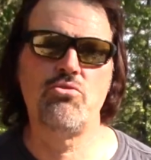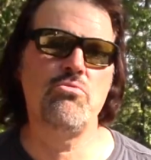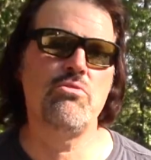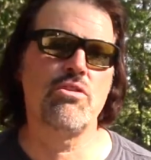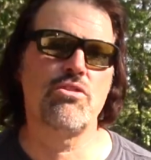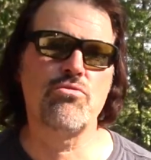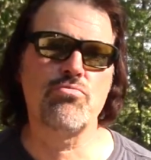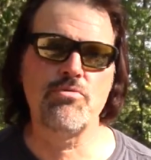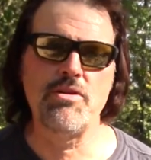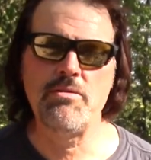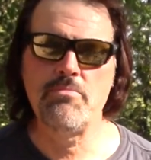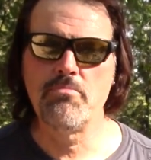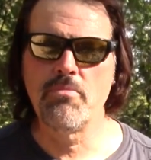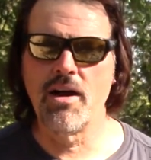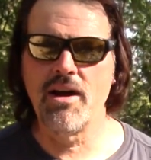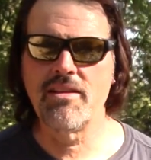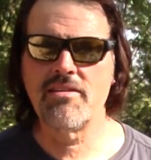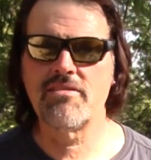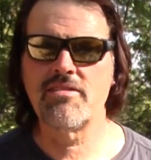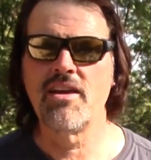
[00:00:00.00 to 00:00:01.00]
2 to 3
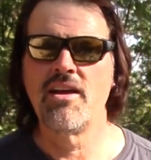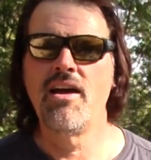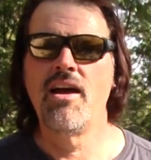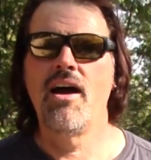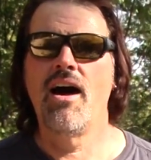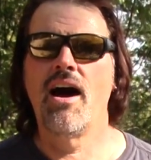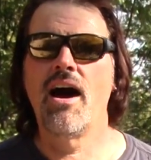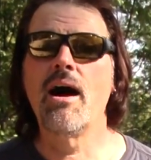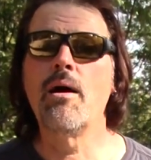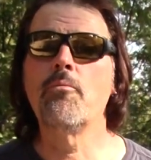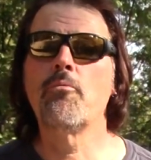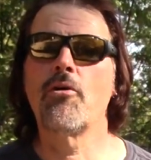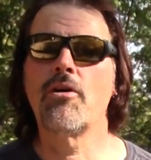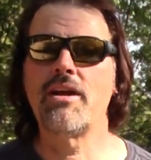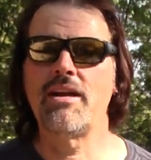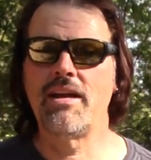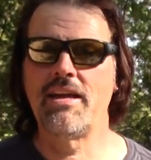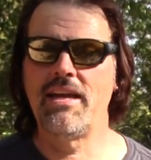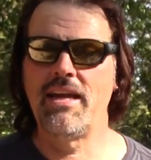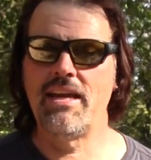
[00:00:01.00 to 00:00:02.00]
months. We're
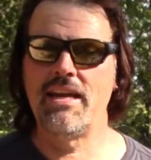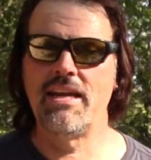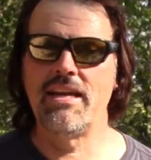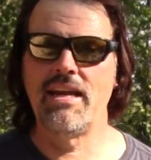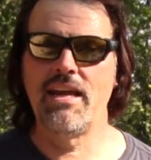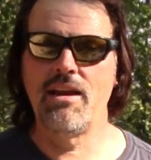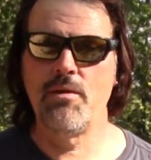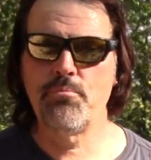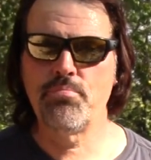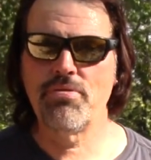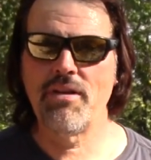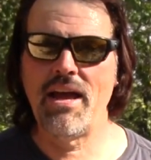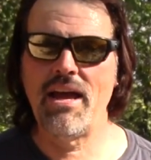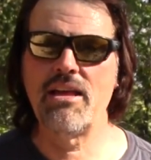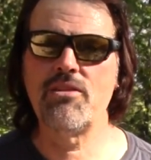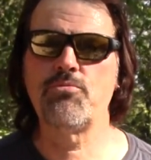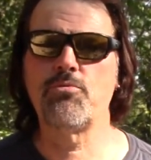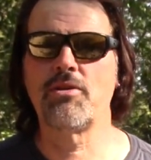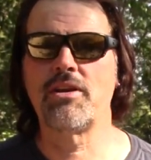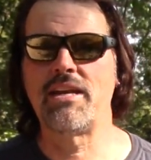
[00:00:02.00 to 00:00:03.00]
going to get it in
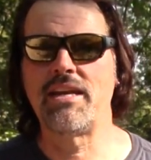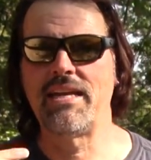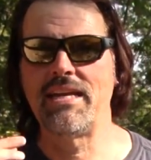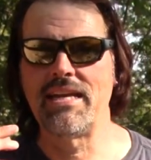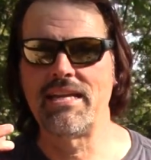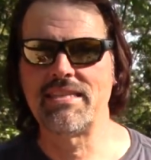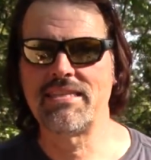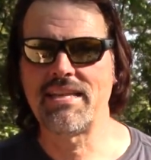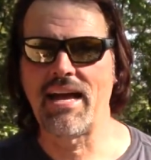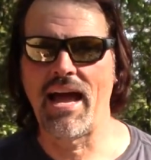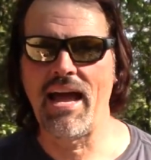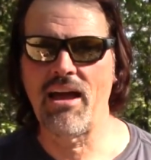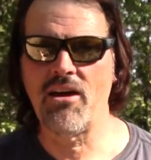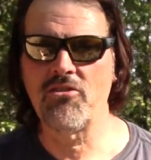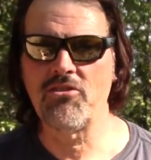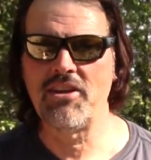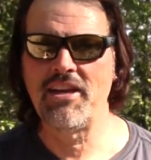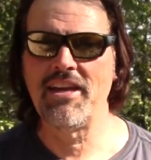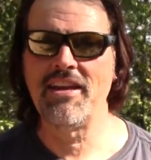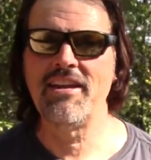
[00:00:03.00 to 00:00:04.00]
place. We're going to get
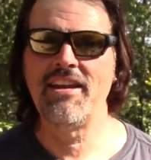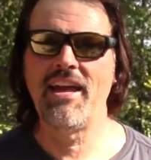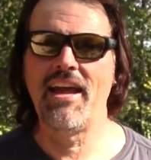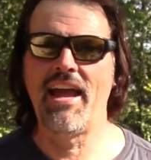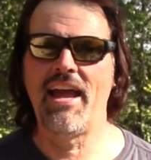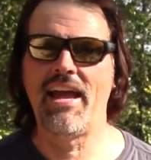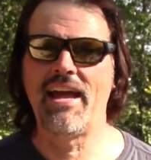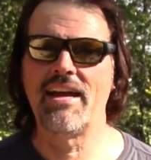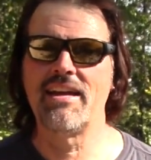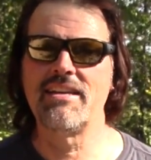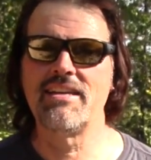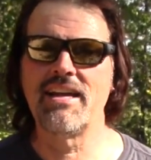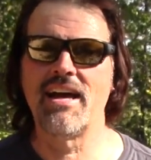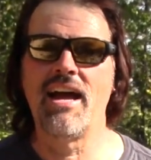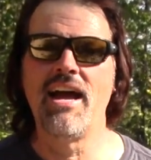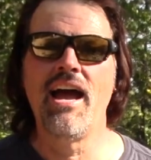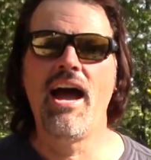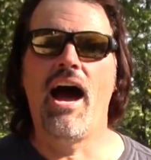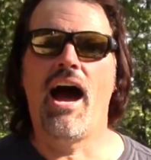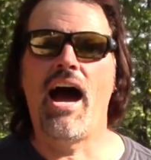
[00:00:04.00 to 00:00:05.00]
dialed in,
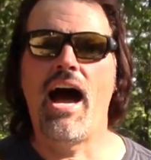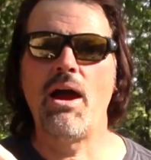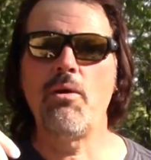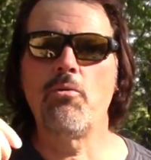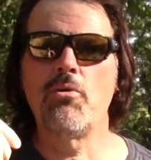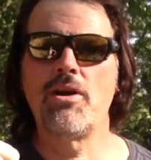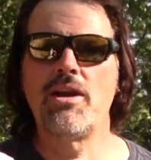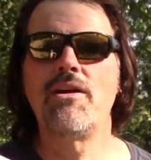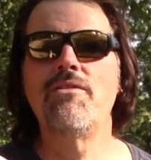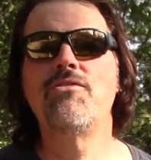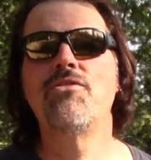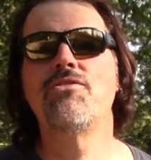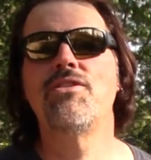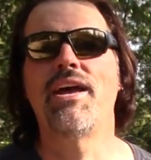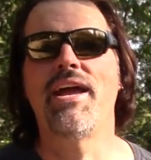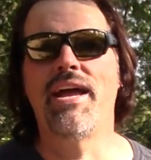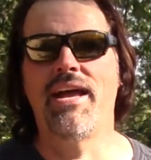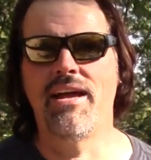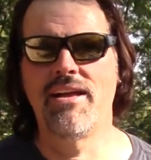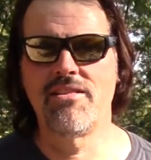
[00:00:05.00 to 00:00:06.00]
and I will give you
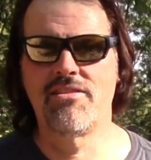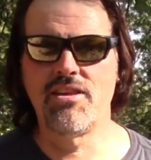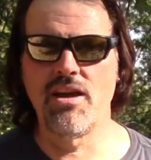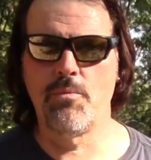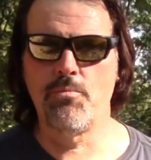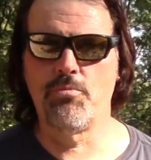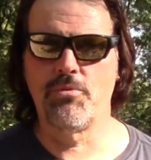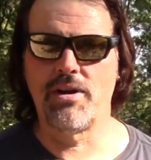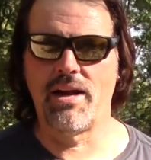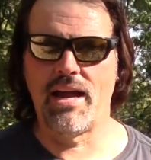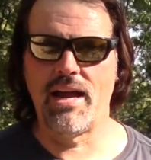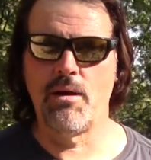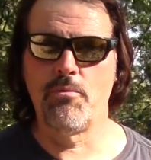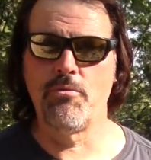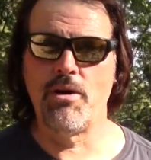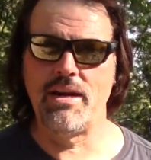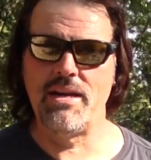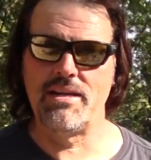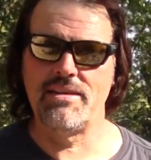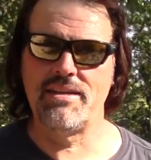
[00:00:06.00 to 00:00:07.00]
the heads up when I
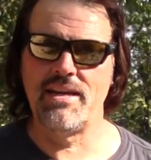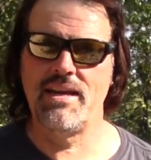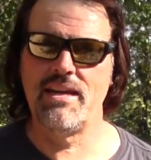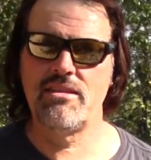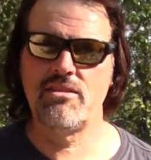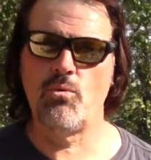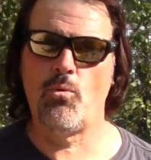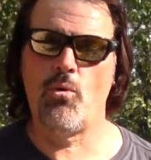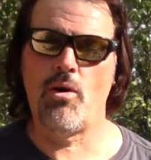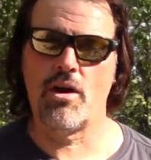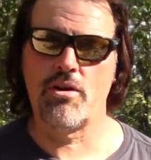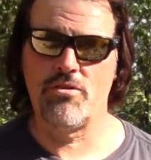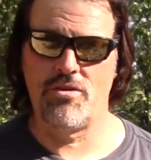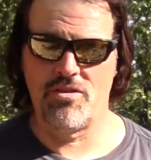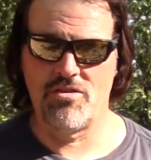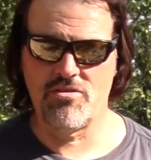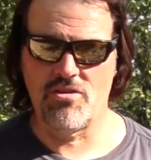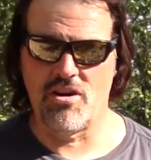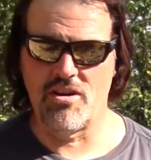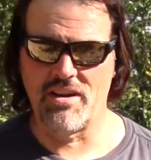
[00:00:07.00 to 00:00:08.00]
am ready to hit the water
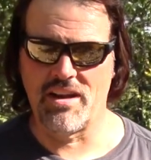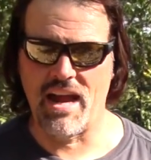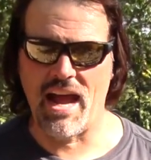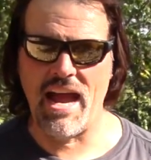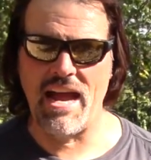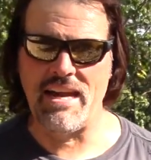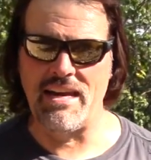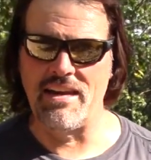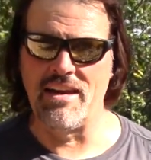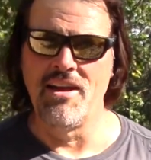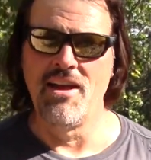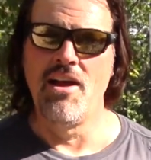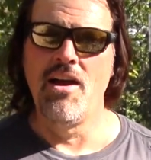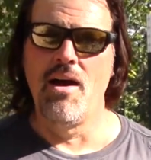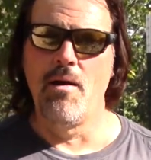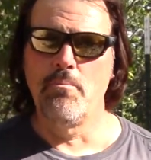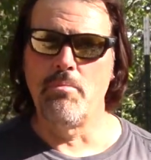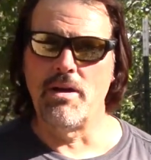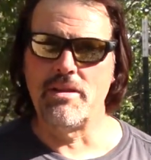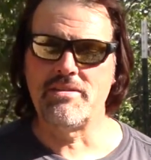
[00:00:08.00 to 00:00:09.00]
and start guiding.
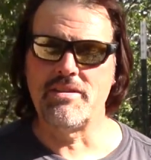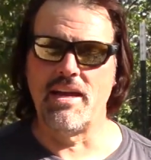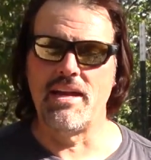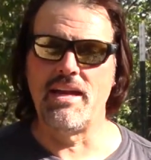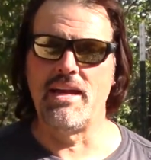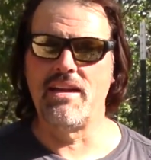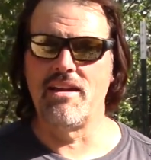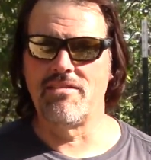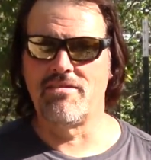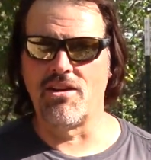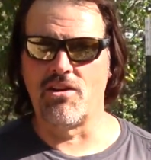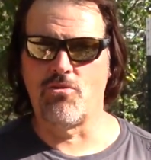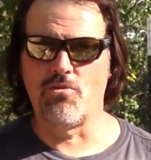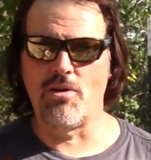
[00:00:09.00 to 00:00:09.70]
But it is a